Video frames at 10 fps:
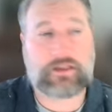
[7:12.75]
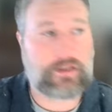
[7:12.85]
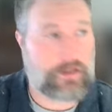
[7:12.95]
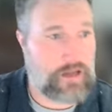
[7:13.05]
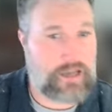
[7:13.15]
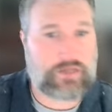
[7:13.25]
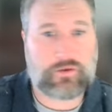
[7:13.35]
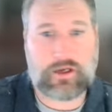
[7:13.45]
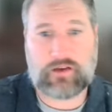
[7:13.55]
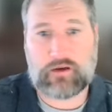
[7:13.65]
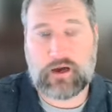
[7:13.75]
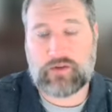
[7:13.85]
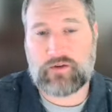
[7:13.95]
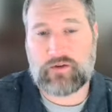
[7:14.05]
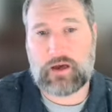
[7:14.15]
It's the last one I
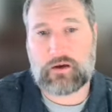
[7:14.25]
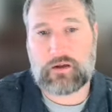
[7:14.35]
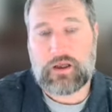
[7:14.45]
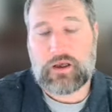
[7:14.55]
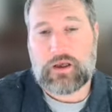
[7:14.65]
file.